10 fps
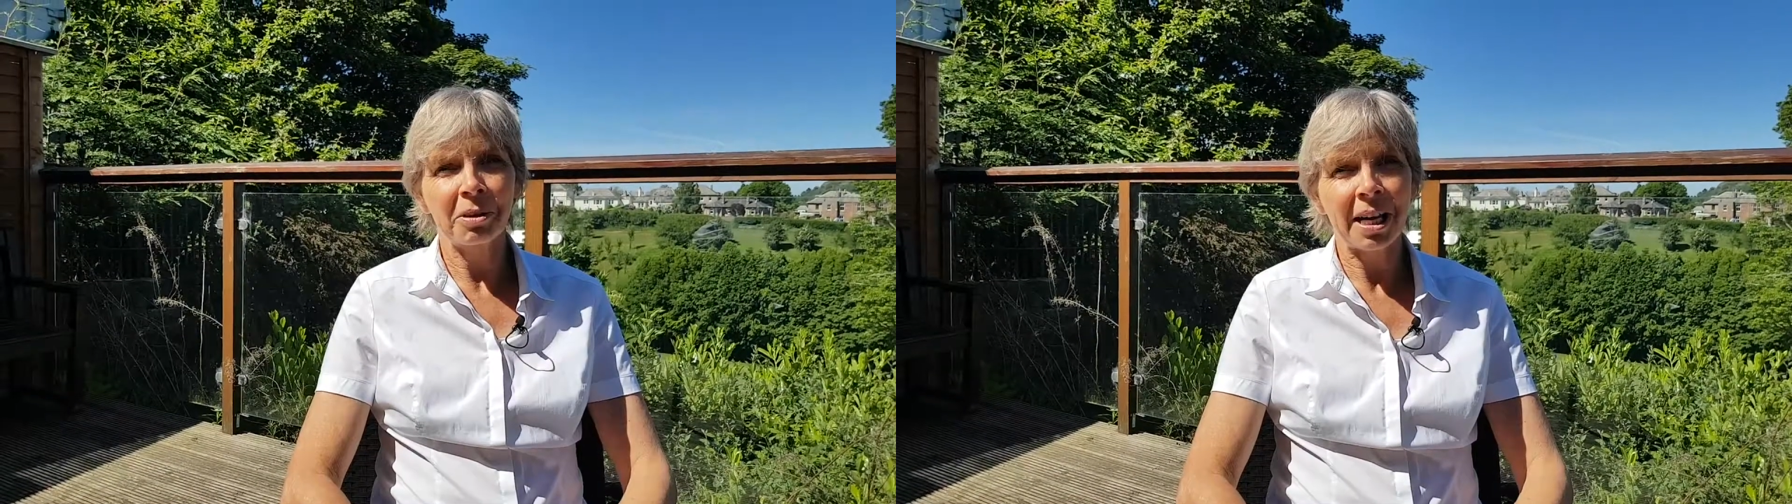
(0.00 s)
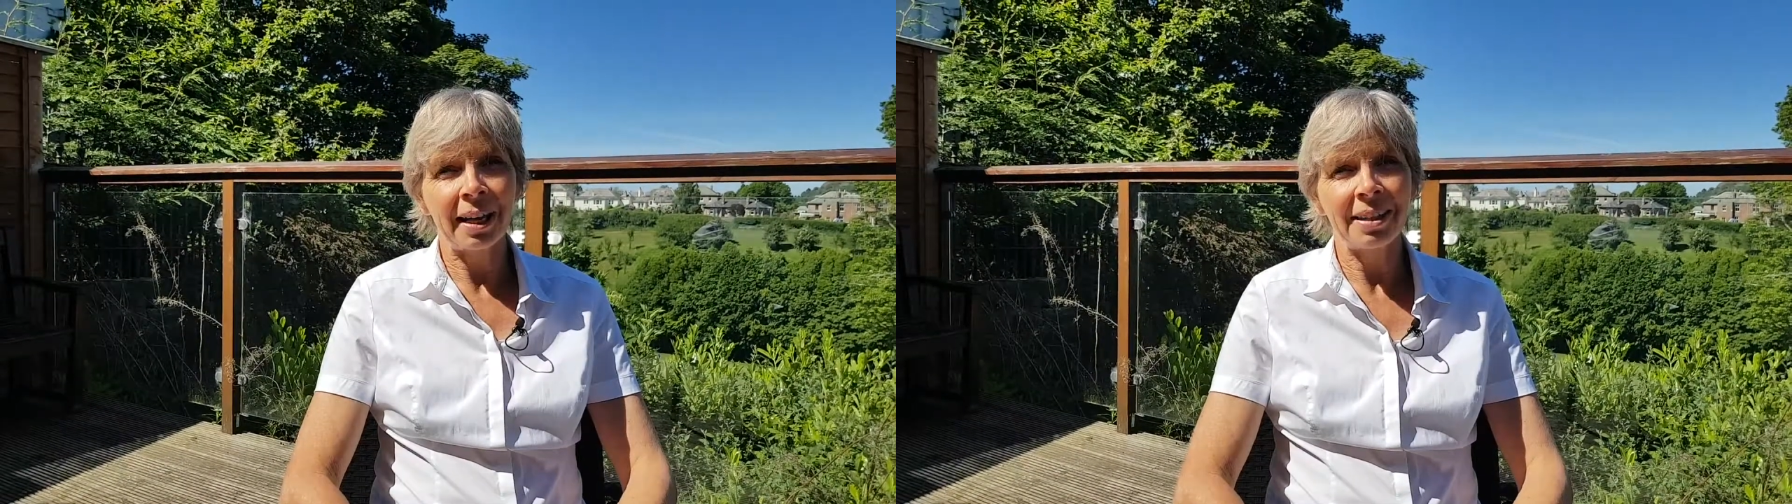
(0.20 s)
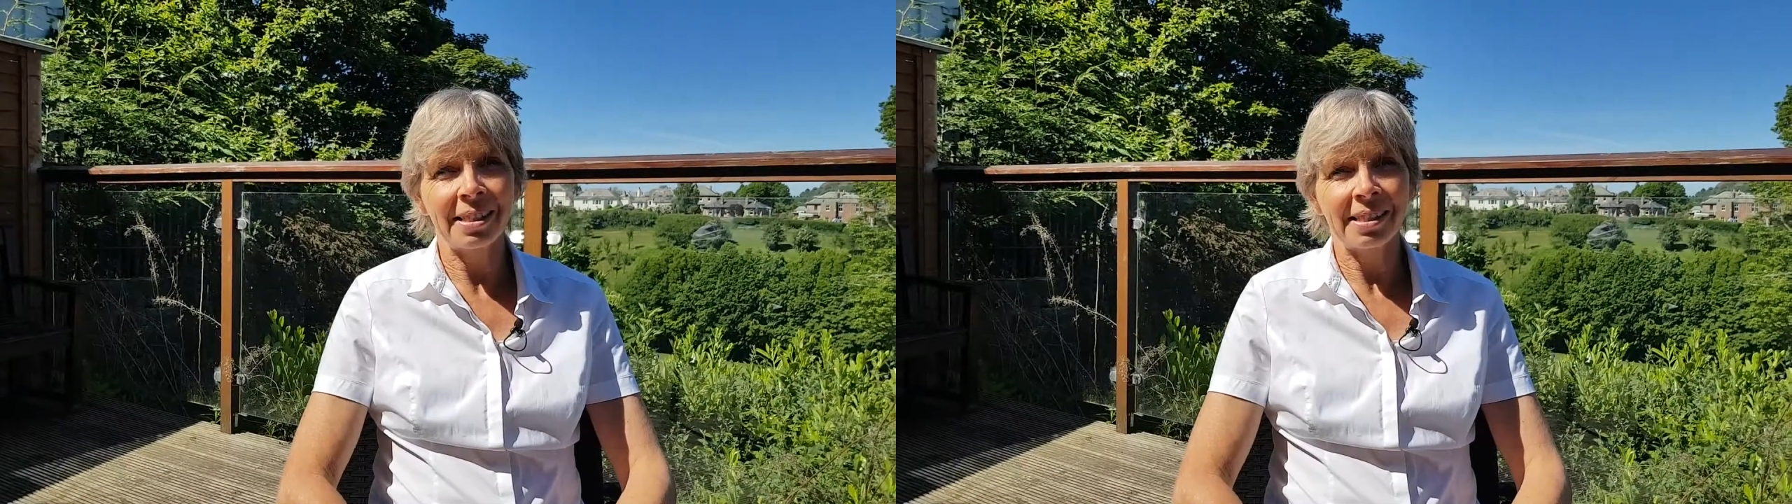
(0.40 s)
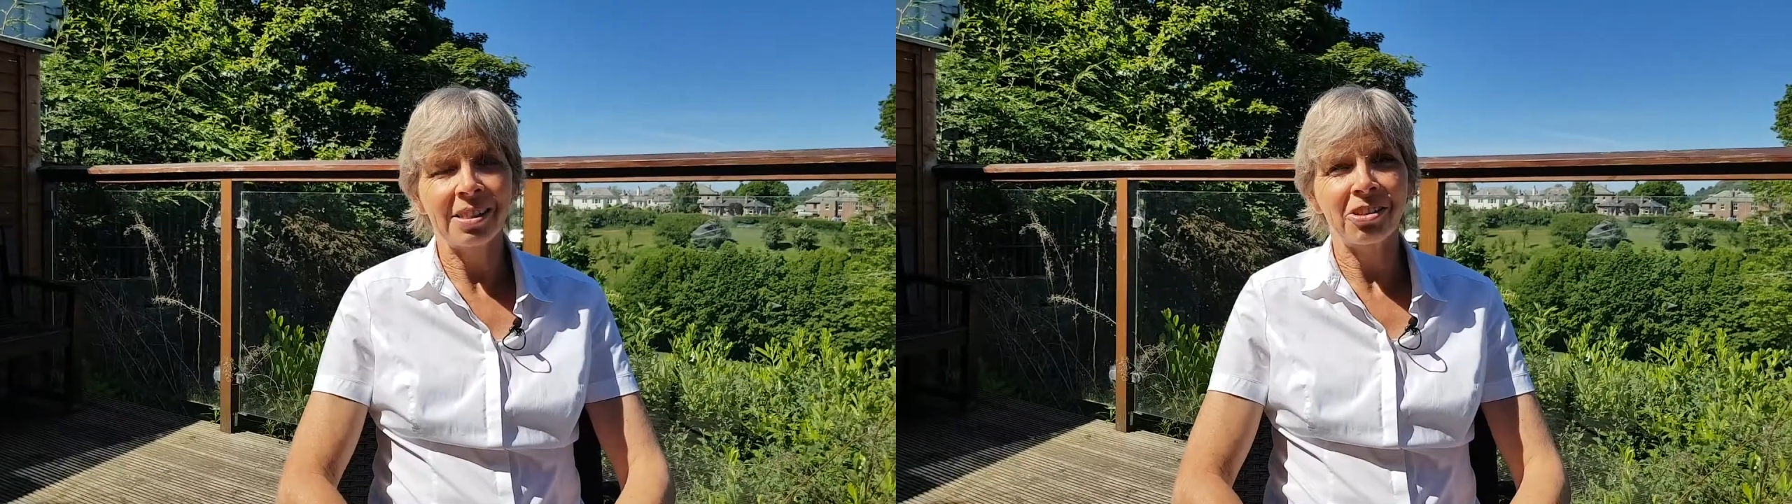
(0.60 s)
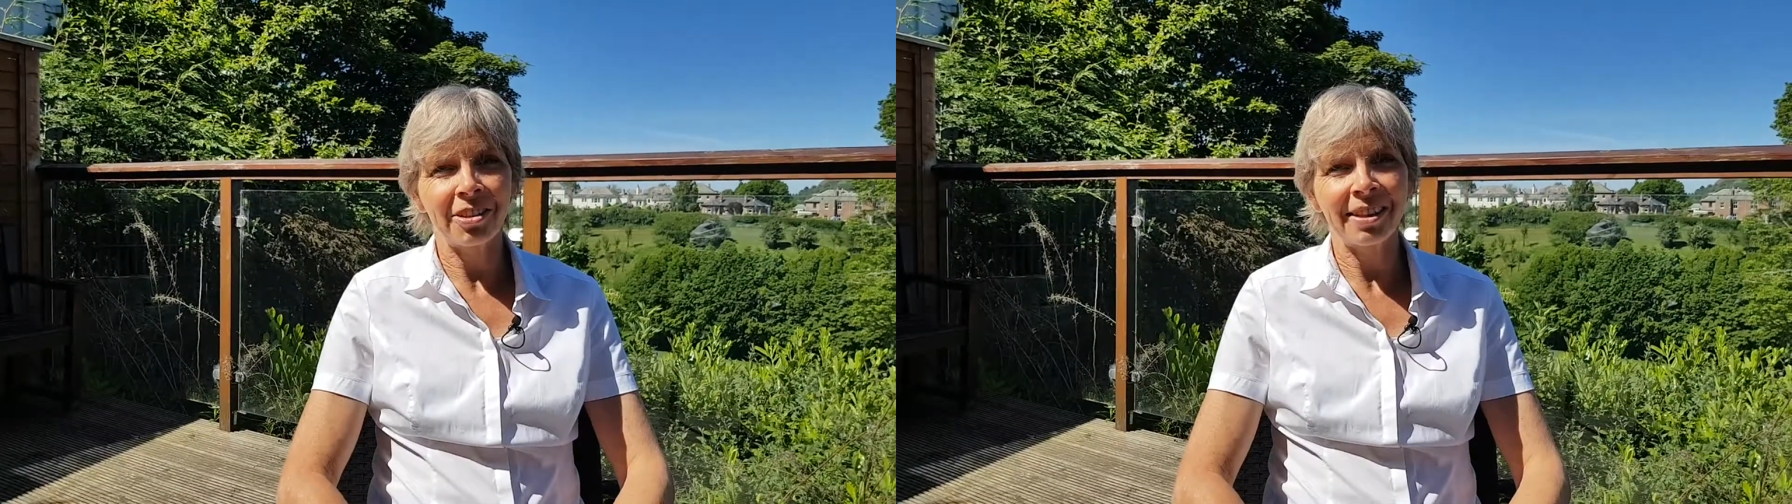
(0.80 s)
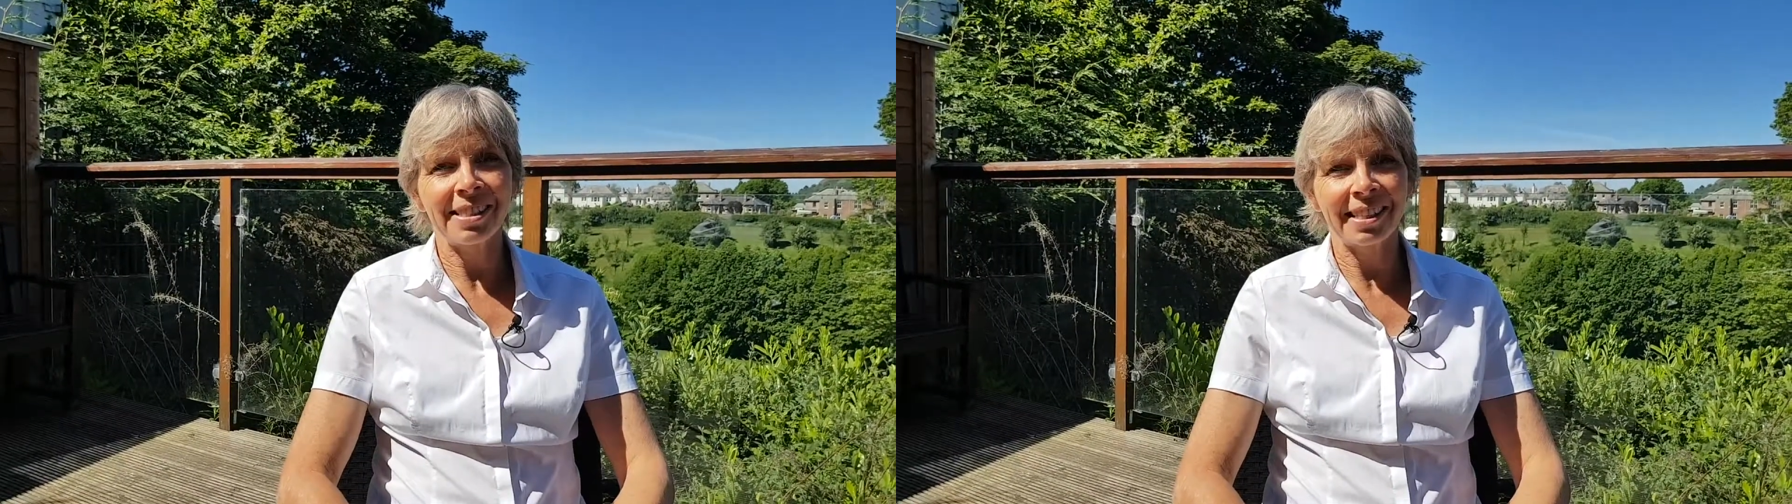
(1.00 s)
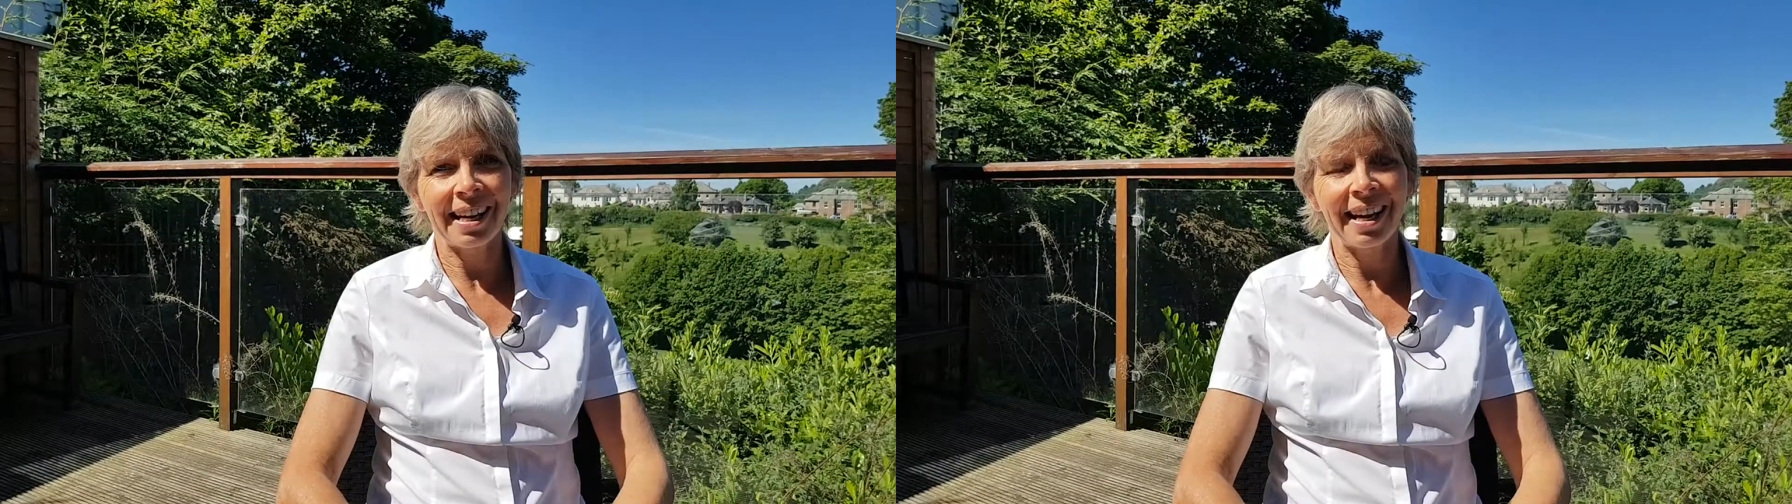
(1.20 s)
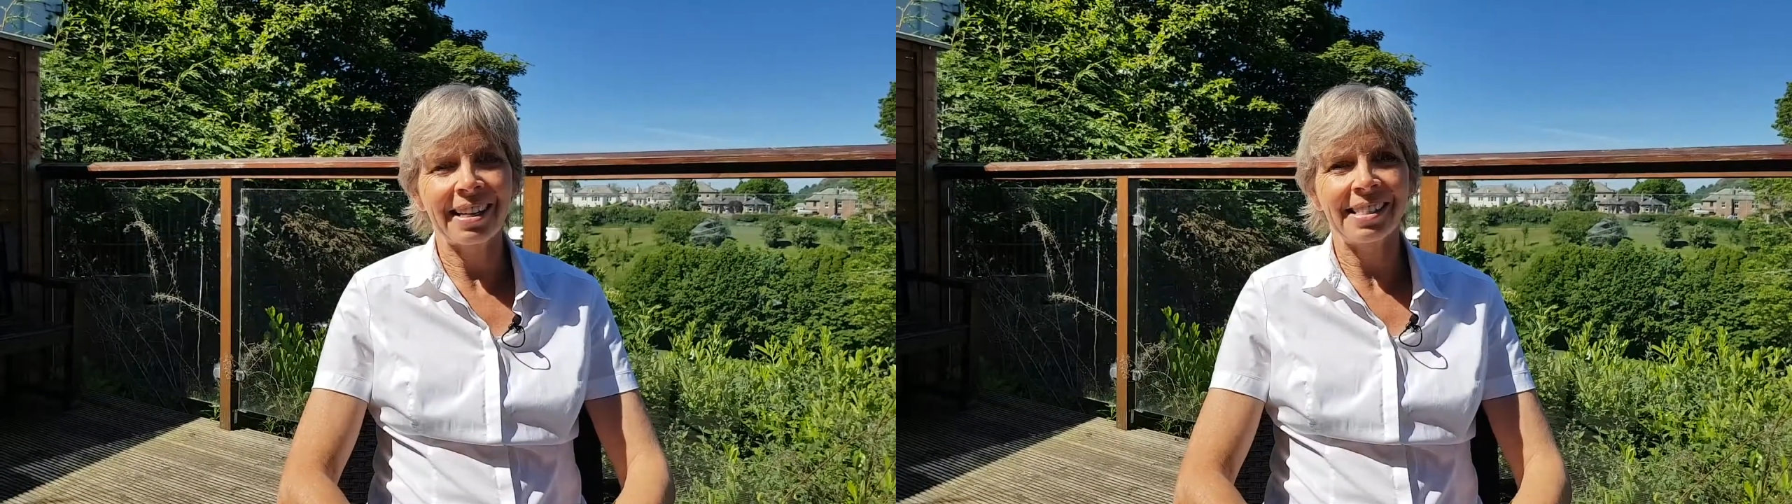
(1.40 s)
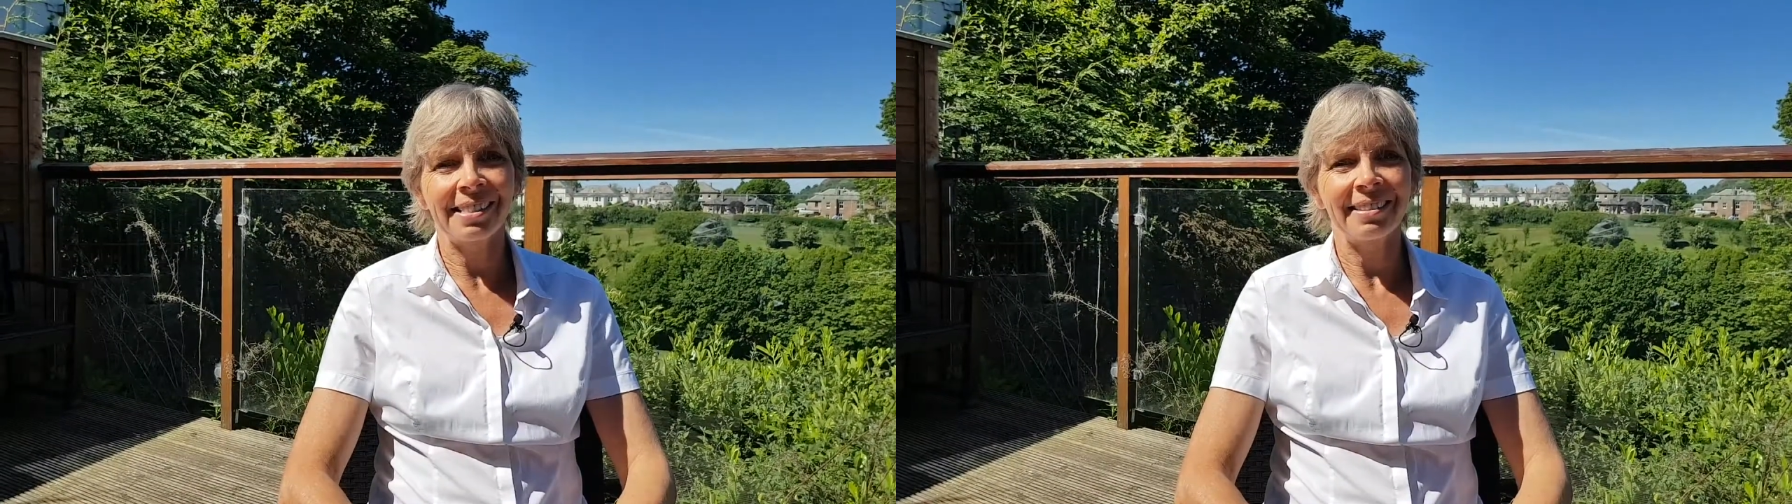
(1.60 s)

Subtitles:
challenges in trying to get